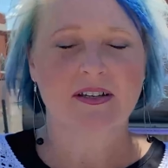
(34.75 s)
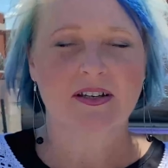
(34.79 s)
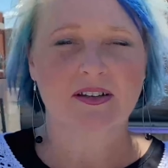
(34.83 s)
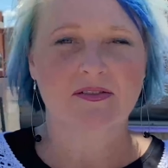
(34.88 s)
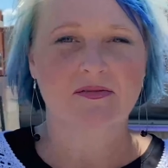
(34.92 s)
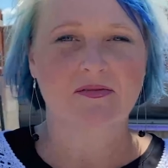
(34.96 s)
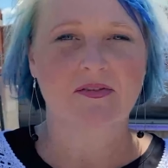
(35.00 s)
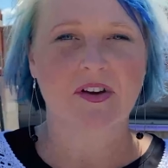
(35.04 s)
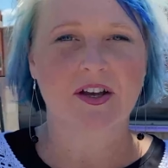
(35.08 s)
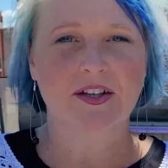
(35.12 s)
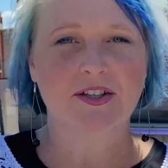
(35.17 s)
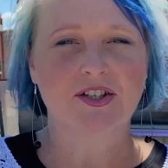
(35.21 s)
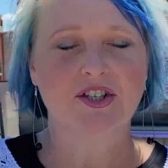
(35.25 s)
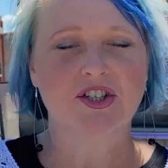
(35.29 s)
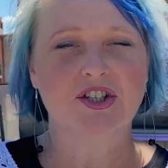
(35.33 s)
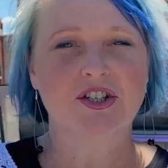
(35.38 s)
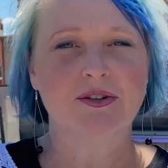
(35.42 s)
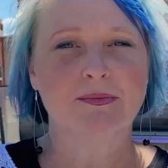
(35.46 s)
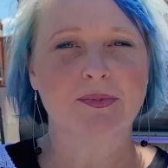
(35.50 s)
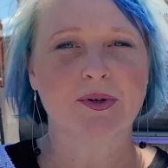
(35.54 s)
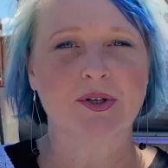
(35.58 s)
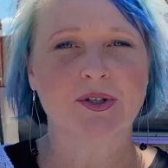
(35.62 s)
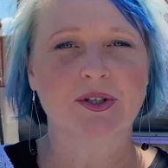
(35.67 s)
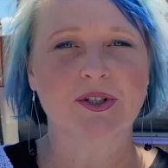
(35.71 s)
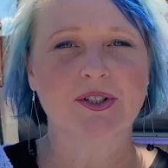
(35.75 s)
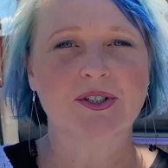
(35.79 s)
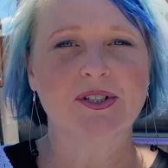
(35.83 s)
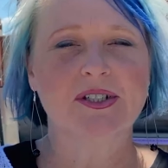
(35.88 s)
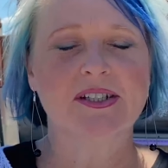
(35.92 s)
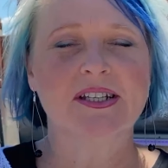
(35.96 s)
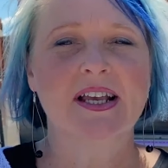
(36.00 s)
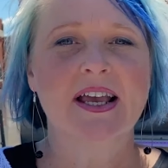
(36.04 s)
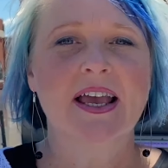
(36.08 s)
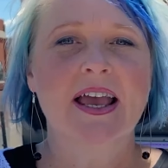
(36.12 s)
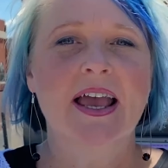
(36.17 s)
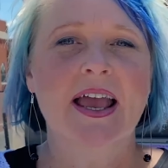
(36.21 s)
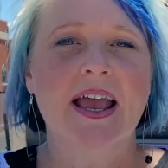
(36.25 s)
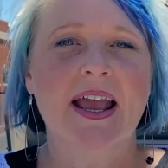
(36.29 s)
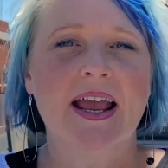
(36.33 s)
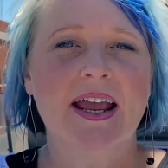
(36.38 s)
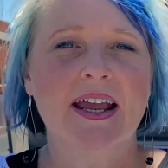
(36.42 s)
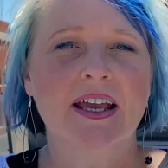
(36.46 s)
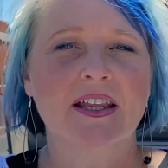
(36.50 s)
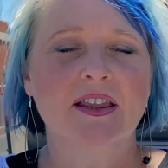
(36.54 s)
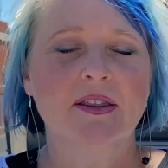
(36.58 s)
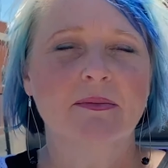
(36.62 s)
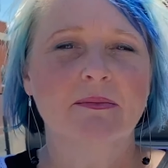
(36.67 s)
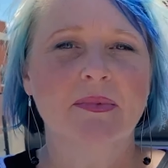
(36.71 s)
and vegetables.
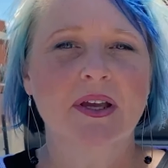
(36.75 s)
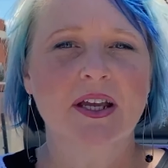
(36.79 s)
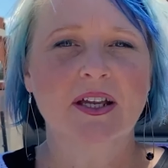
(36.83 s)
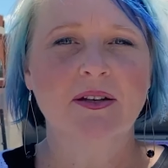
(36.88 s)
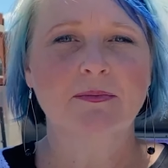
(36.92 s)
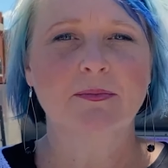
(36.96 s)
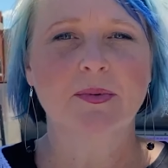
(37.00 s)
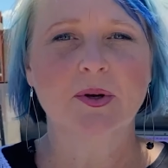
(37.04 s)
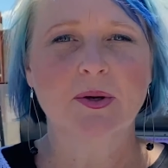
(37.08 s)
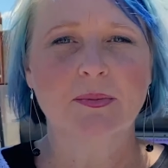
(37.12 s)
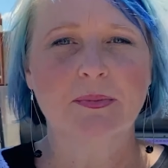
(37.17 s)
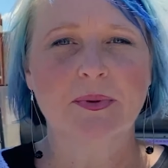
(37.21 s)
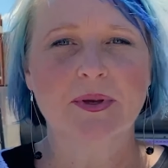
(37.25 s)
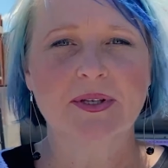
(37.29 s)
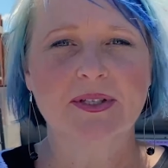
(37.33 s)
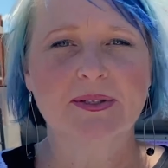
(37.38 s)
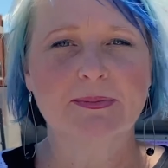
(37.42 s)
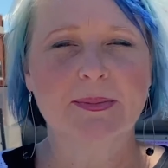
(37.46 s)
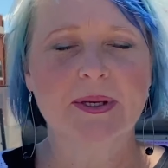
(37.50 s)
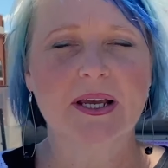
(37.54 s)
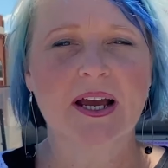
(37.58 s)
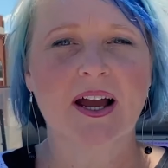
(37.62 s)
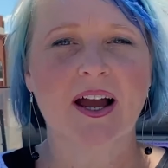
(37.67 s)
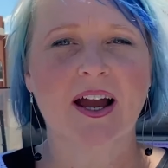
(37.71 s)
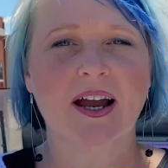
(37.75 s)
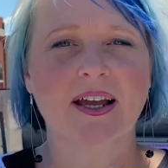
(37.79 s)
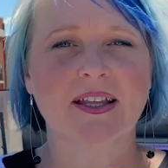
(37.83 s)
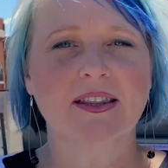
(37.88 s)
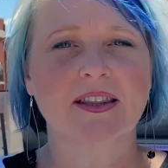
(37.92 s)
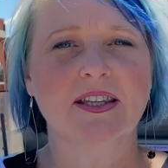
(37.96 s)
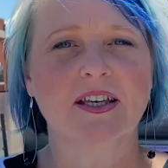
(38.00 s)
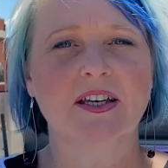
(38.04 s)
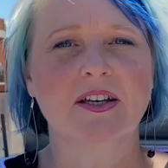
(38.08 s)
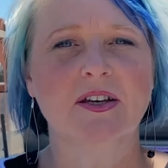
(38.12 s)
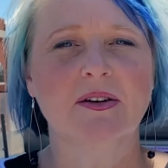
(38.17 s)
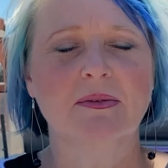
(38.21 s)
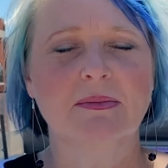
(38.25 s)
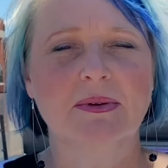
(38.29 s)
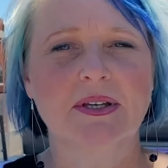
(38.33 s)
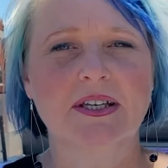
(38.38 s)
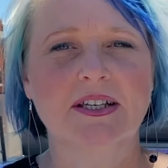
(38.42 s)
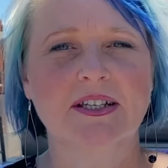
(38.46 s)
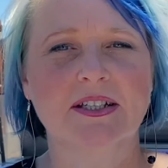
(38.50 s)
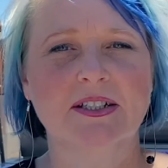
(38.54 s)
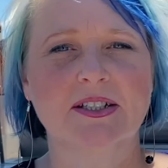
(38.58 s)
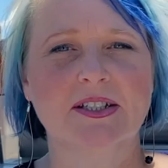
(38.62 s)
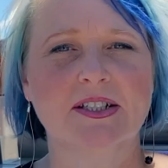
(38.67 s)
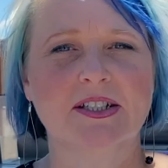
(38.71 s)
And the main purpose behind them
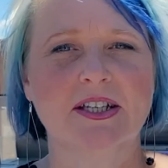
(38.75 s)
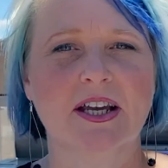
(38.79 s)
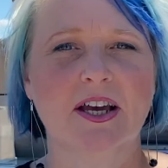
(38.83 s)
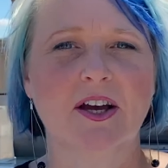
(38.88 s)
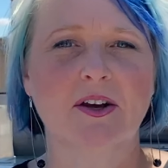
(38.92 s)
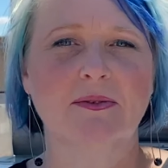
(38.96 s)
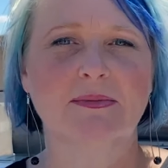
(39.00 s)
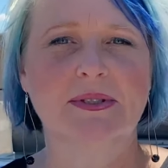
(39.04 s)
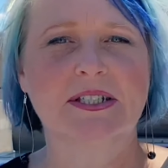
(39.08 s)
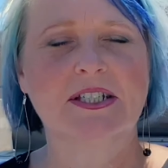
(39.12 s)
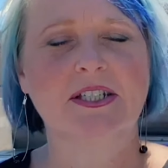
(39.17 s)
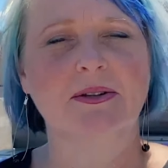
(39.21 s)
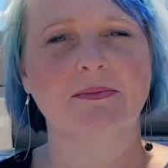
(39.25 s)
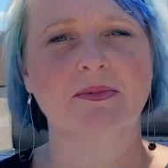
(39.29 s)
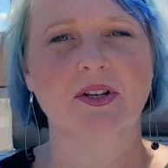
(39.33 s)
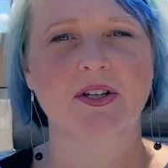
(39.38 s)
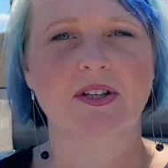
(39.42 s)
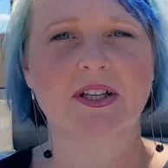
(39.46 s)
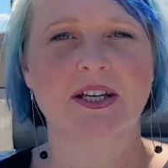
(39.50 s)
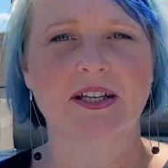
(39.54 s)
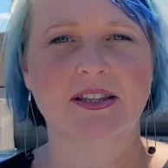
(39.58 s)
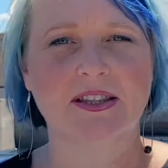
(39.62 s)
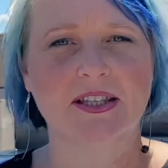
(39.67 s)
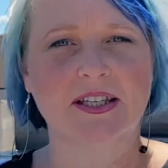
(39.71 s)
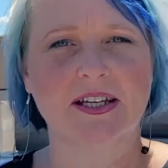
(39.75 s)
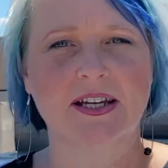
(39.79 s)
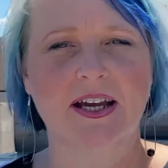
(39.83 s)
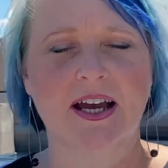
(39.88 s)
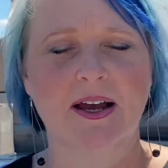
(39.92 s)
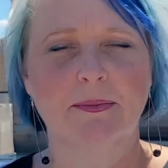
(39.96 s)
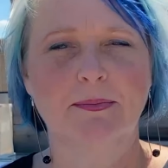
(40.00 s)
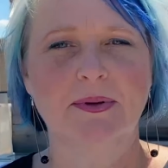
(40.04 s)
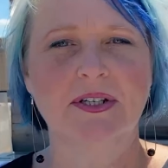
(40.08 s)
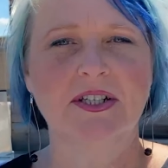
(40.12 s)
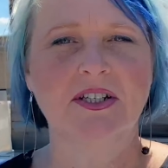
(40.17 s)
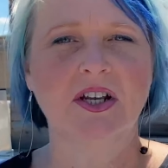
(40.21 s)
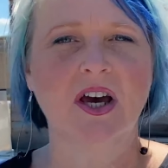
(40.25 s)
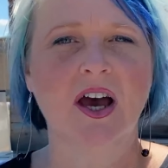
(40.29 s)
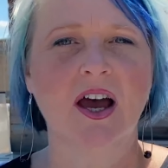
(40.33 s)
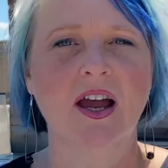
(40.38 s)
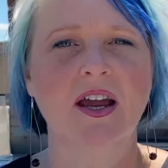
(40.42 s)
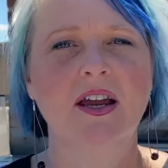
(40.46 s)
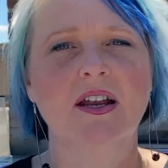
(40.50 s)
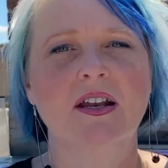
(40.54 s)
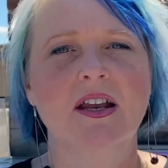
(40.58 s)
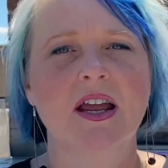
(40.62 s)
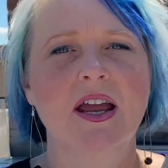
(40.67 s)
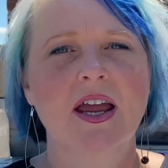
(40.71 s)
is to help stimulate the
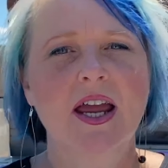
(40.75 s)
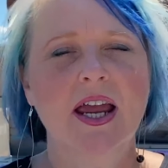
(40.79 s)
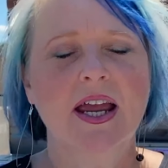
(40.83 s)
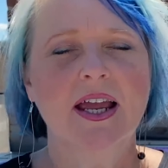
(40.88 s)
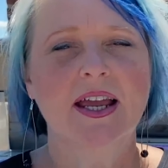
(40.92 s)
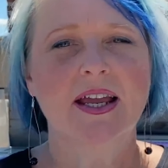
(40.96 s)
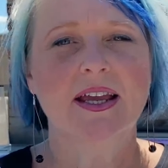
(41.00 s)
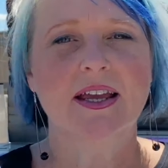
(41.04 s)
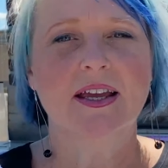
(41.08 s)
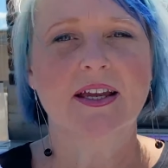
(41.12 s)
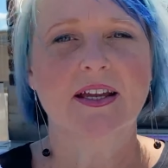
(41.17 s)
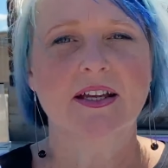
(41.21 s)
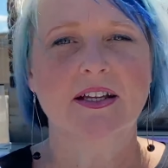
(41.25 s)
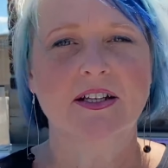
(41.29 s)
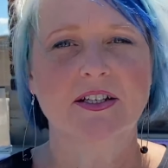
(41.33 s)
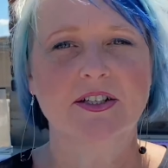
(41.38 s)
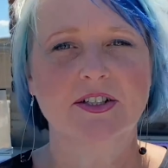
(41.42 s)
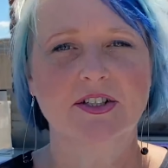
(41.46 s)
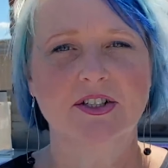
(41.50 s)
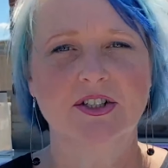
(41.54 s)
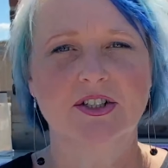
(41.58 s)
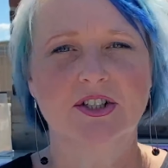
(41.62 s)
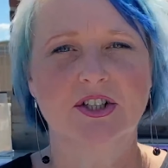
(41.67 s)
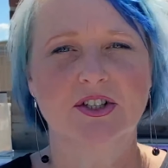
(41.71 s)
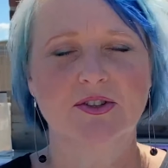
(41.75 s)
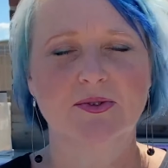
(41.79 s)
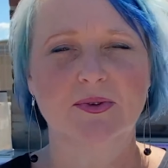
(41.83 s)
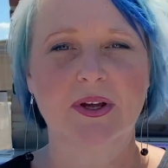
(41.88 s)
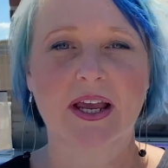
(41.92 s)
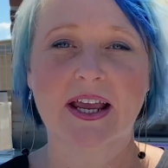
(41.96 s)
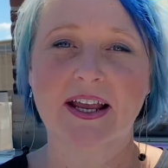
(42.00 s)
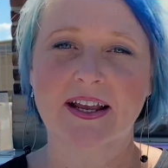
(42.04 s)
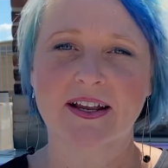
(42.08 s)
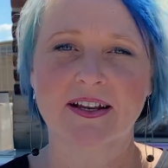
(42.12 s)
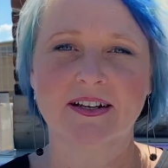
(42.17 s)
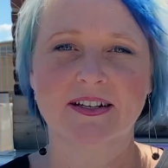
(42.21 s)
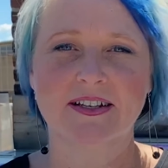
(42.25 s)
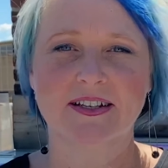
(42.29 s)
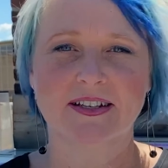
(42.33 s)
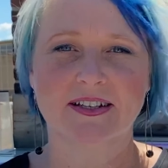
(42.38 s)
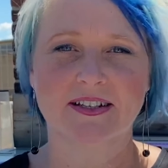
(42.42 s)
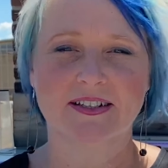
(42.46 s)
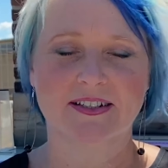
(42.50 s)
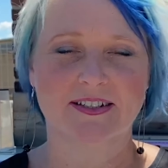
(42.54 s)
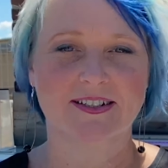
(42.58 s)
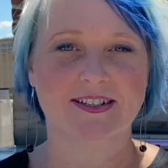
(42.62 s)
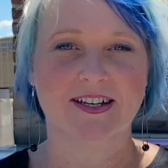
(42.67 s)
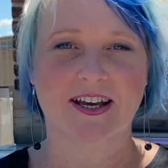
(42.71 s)
appetite and to aid
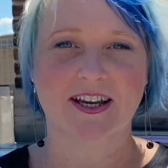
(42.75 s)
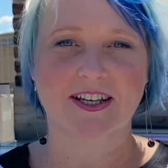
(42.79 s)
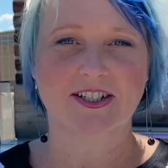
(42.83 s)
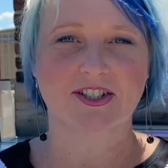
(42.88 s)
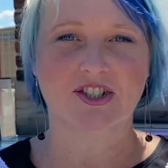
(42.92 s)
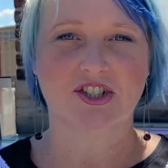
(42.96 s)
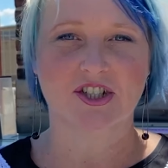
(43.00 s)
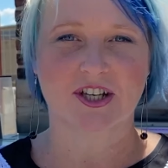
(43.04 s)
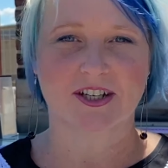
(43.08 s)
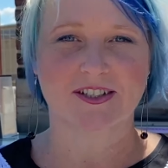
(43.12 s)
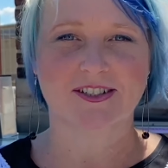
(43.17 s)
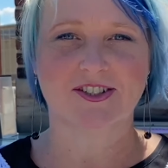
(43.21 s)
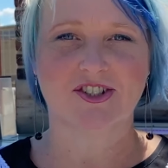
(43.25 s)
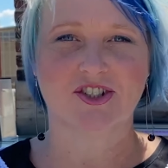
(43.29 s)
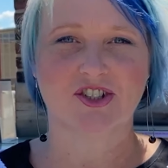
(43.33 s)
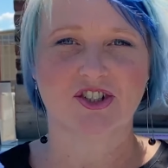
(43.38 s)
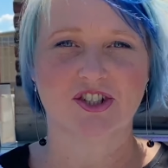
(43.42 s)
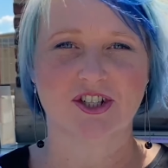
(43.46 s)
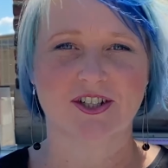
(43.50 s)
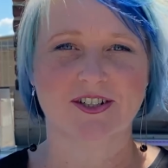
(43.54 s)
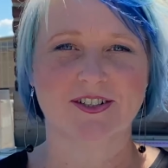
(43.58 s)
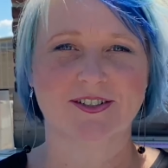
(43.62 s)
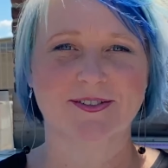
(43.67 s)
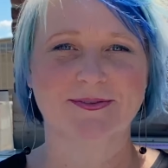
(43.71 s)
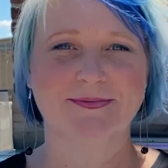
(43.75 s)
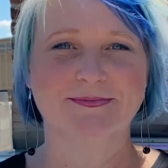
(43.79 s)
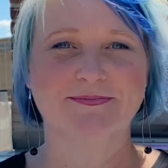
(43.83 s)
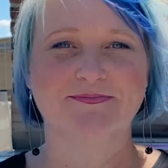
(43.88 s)
in digestion.